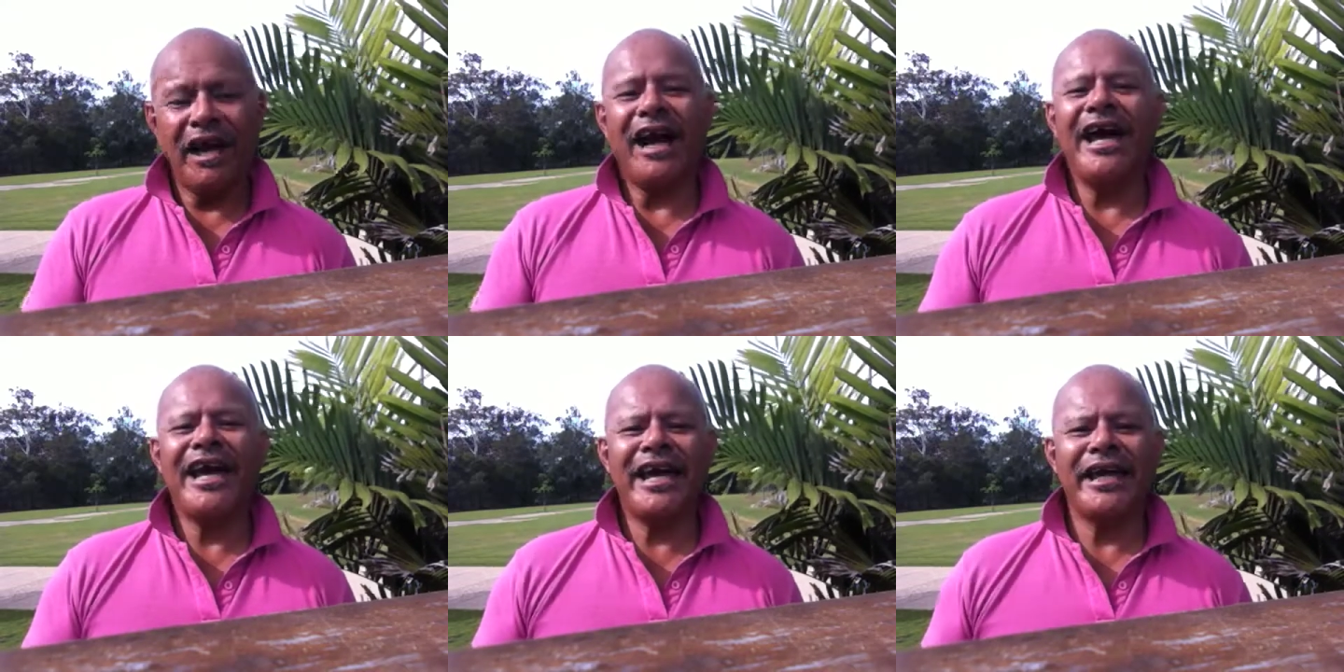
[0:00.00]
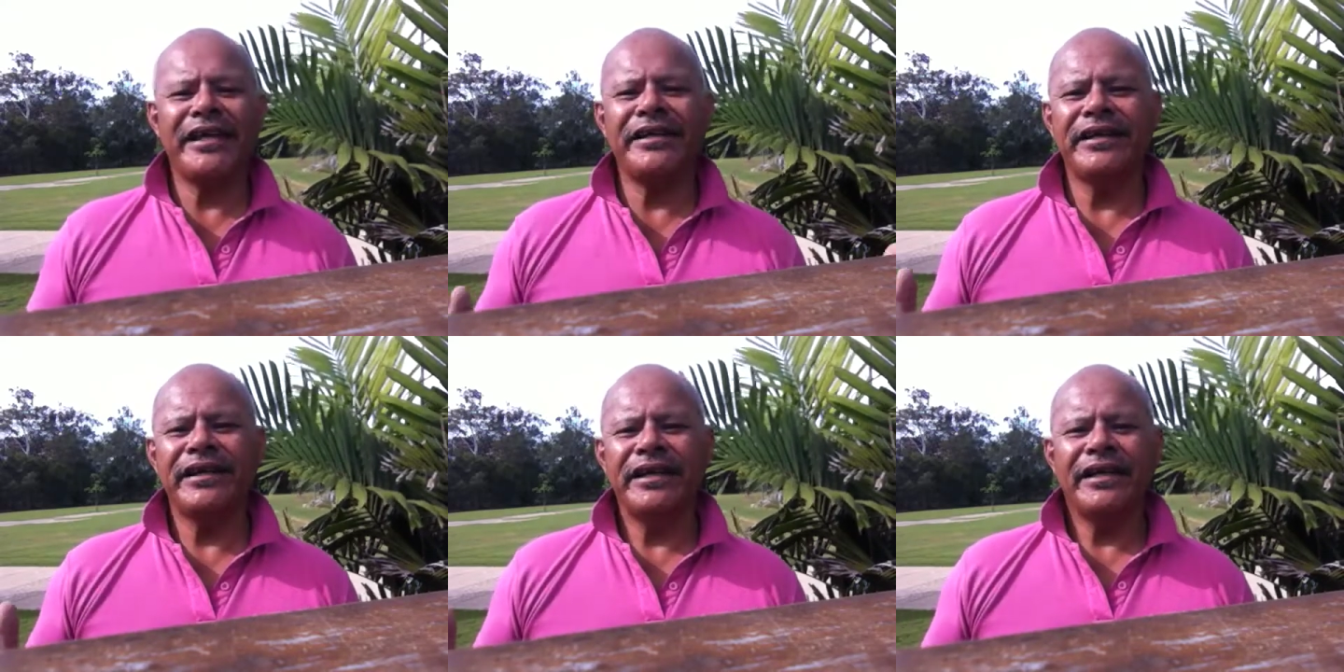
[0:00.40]
I
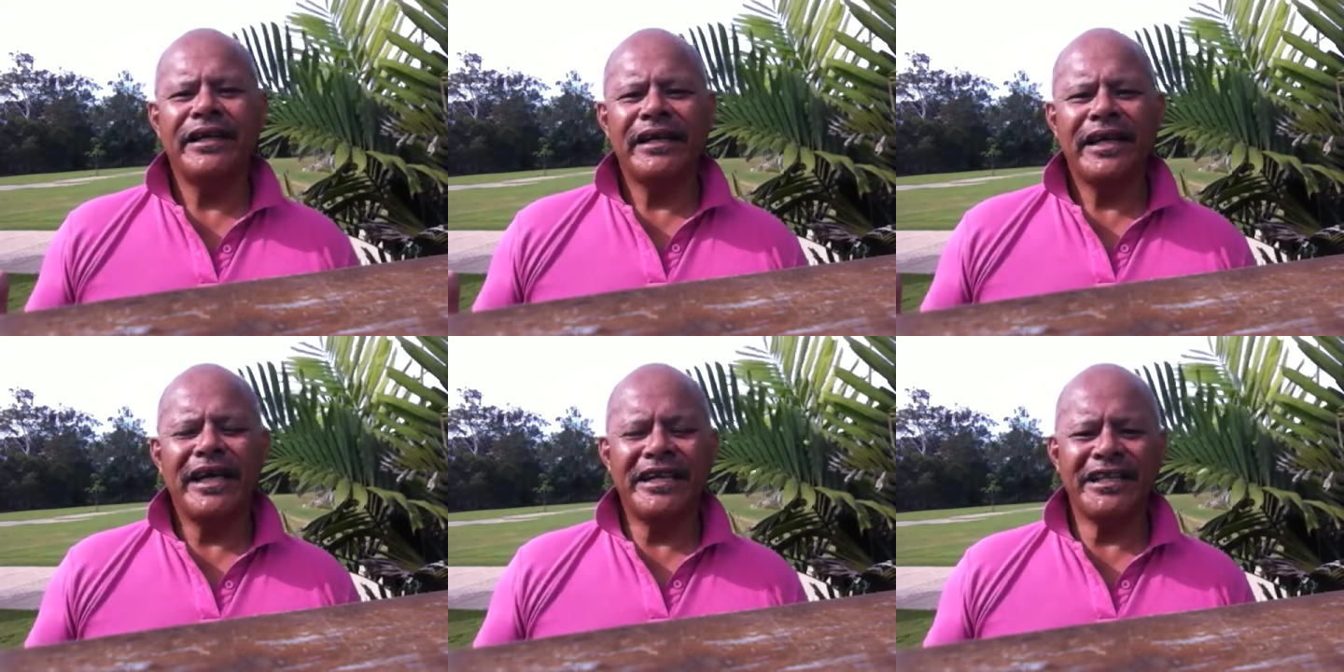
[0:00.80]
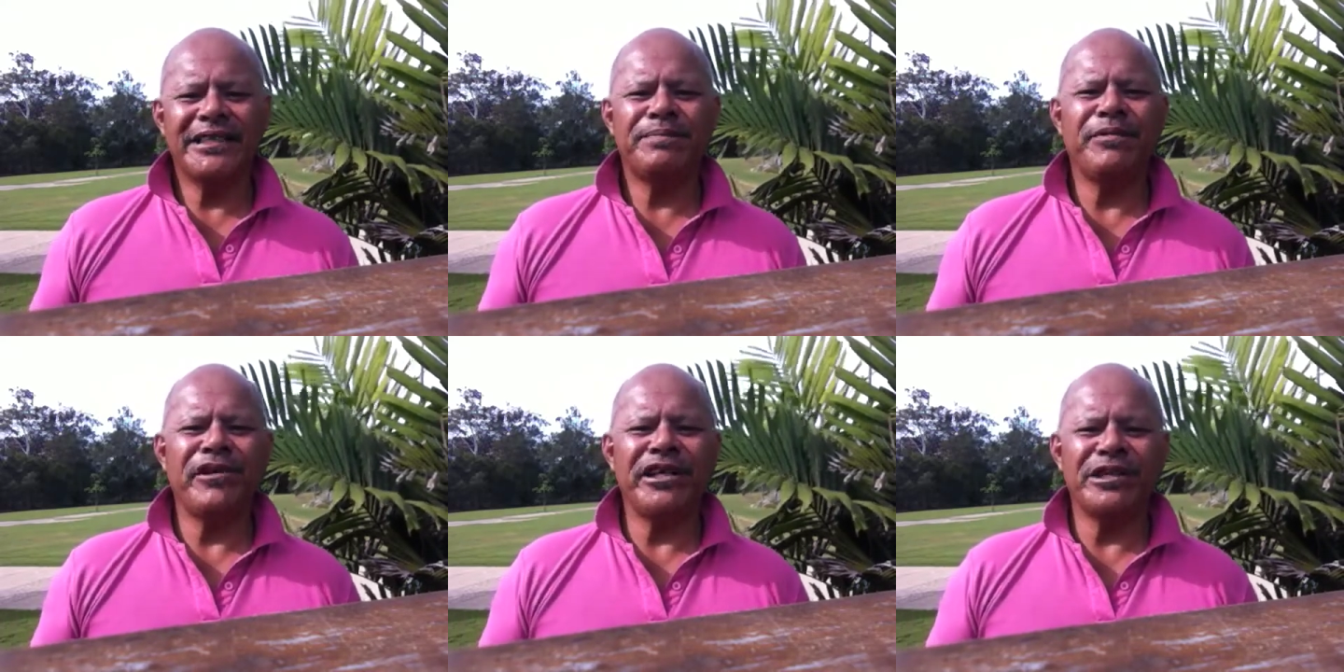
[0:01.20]
had an
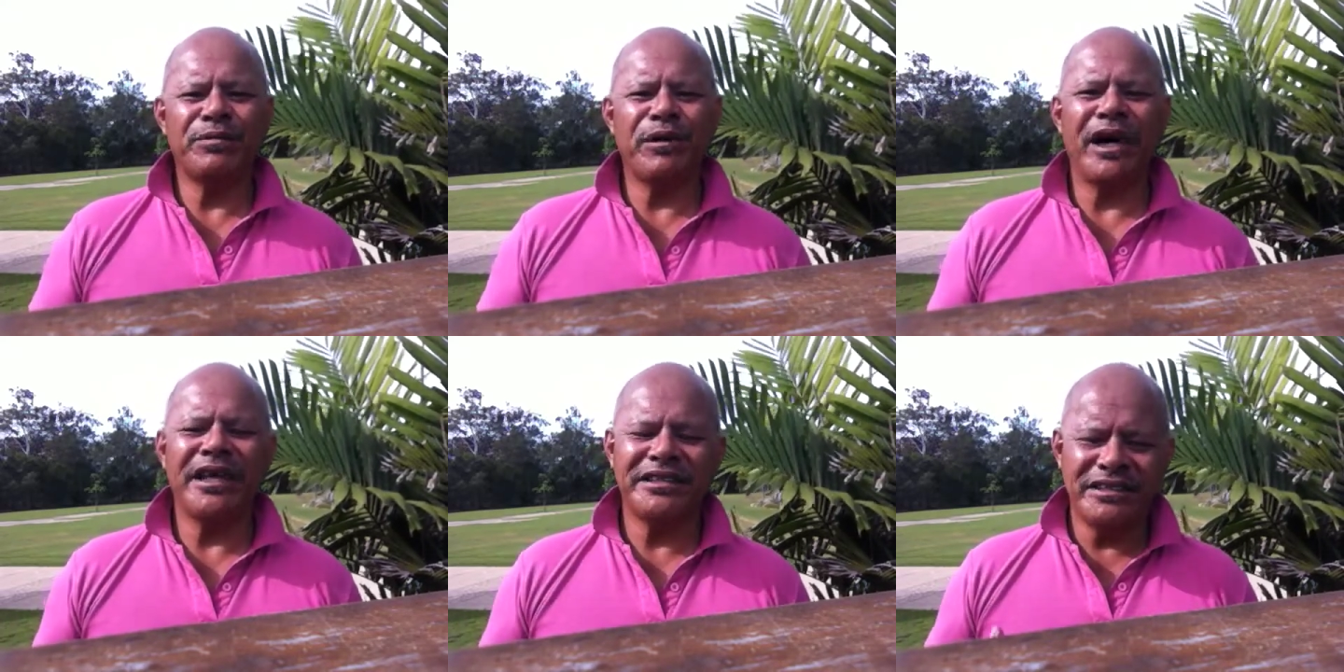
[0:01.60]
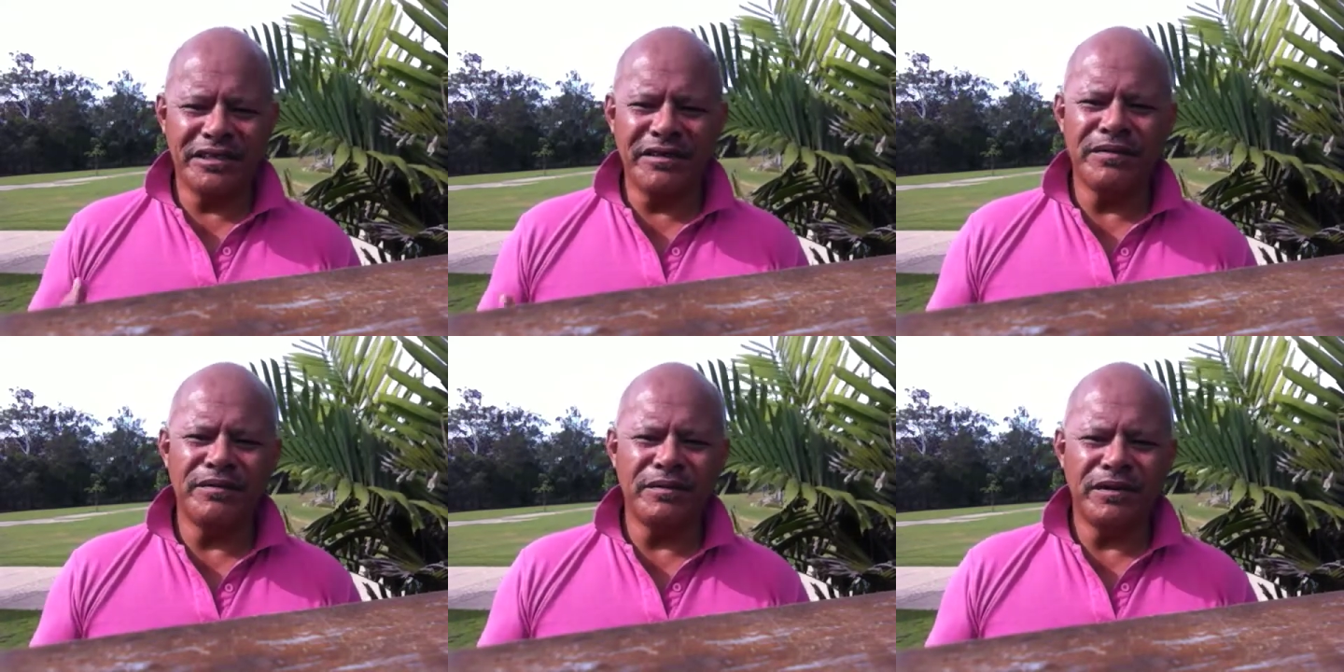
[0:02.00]
experience where I
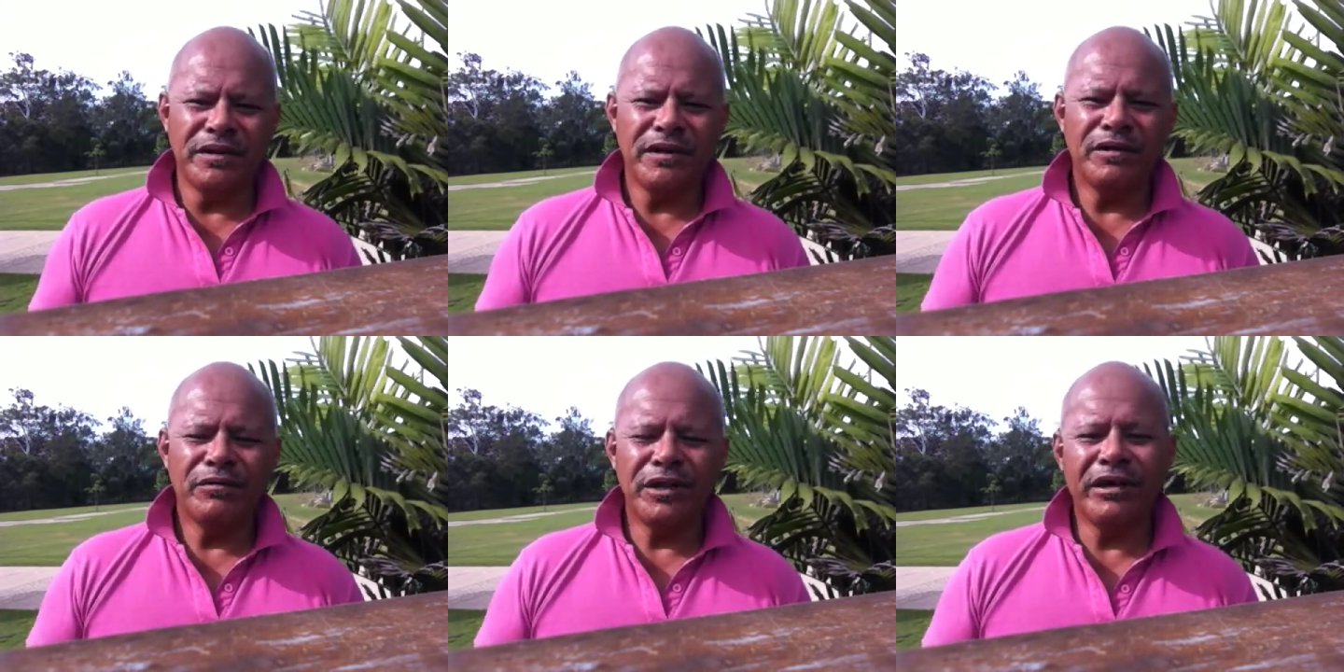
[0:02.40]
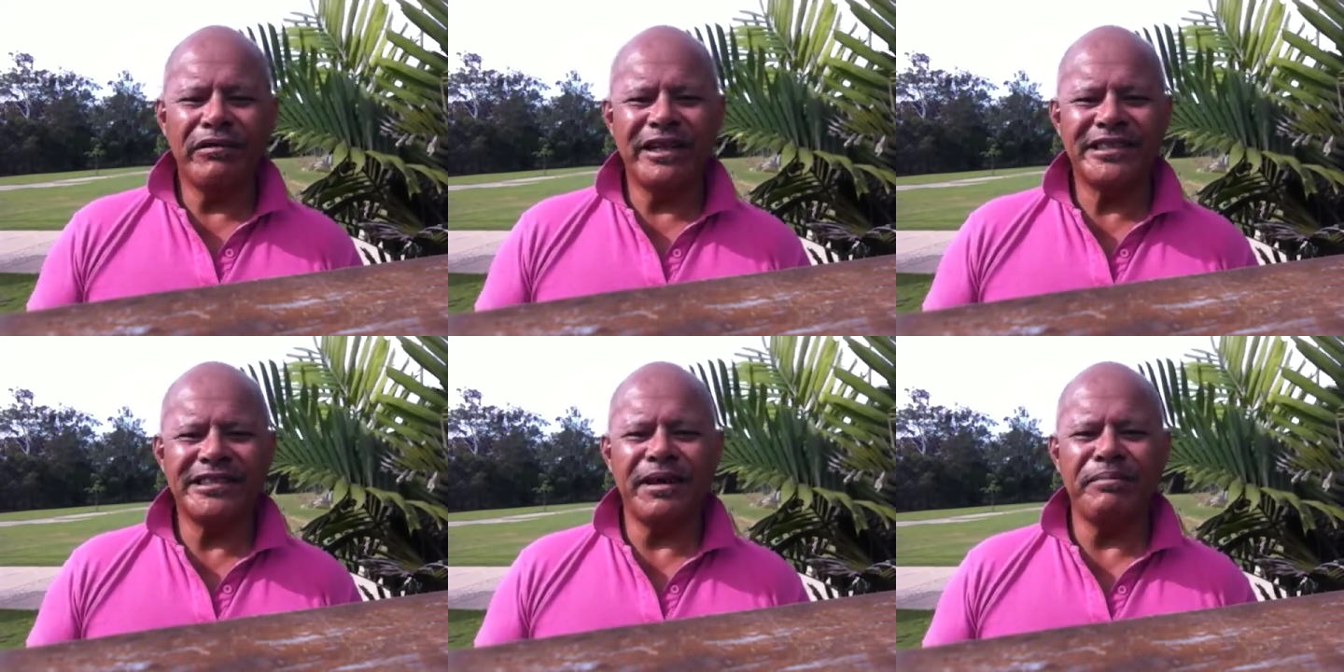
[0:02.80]
did
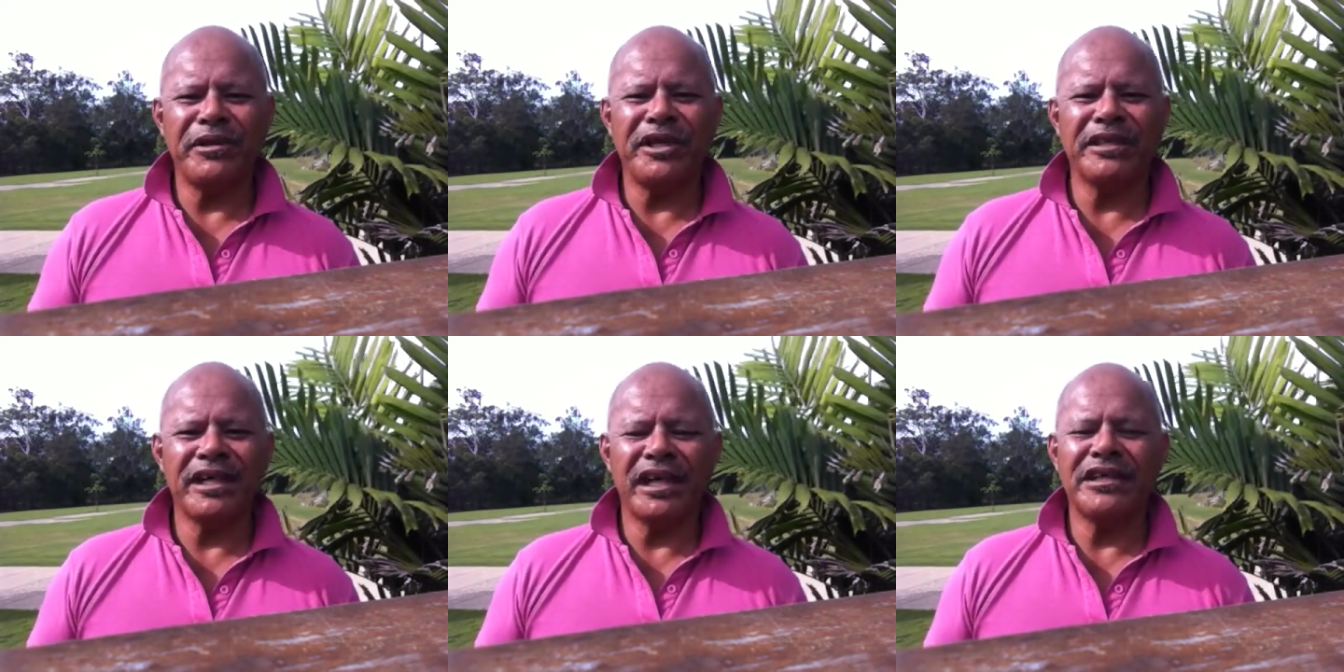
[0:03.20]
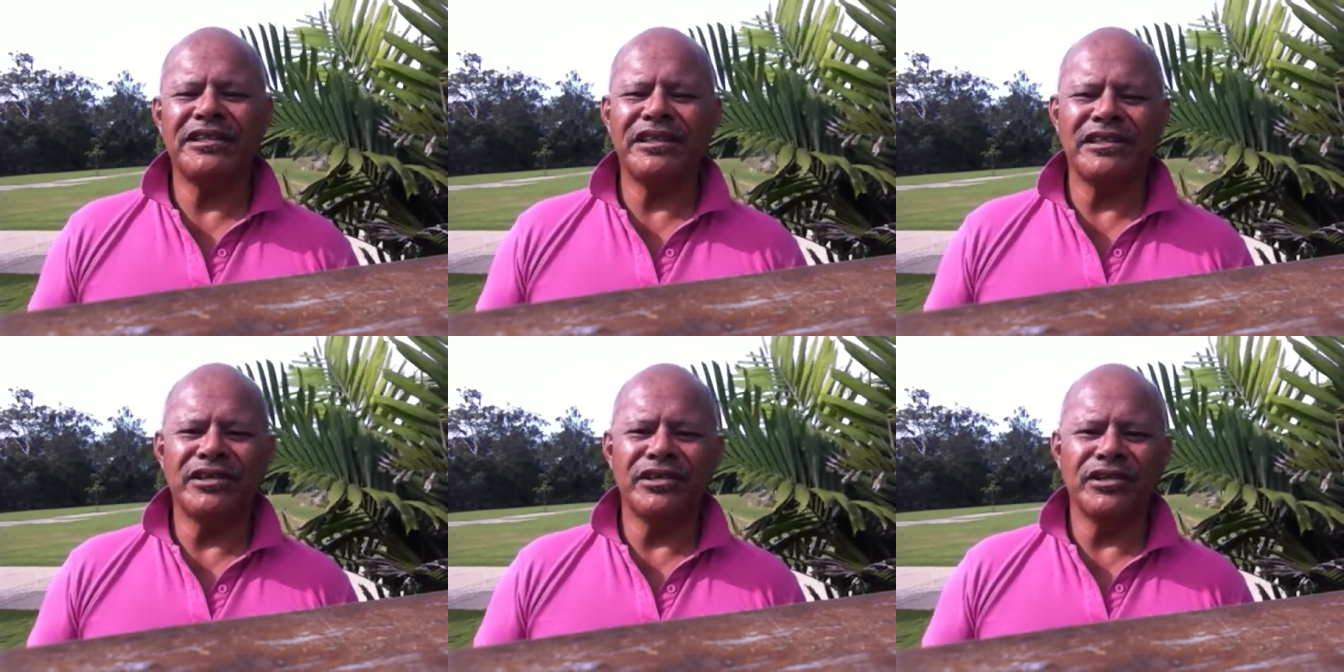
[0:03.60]
regret something that I
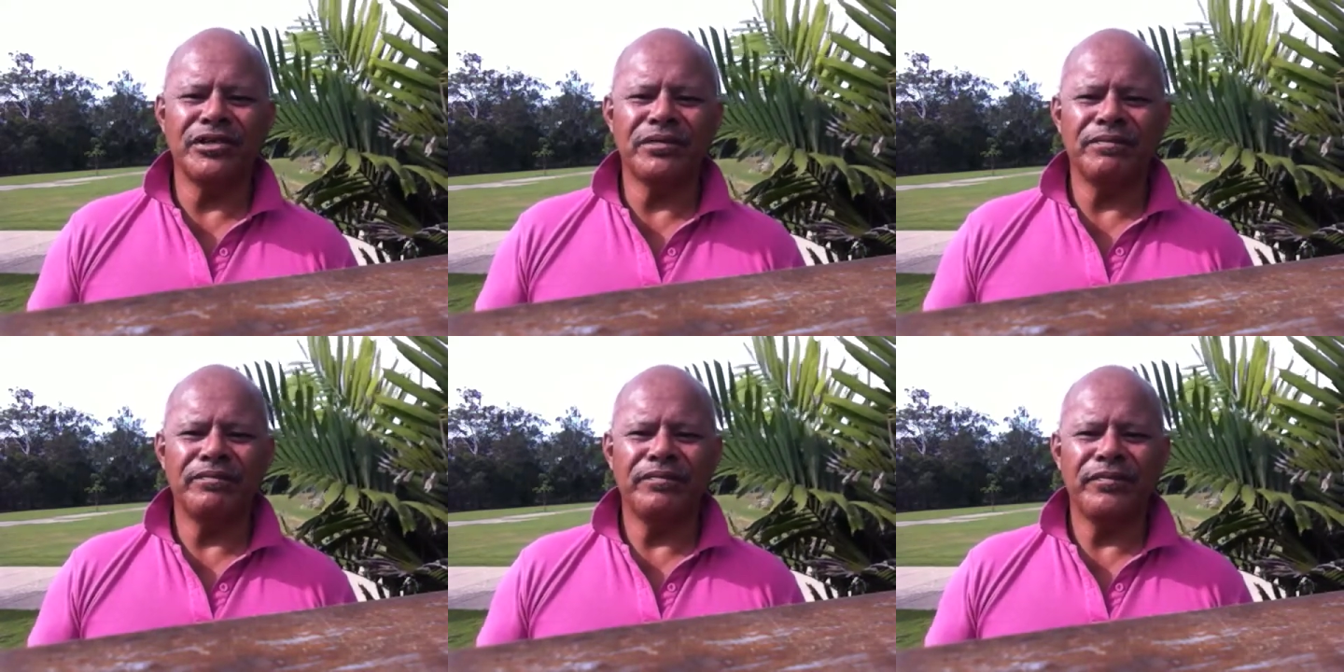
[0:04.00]
didn't do.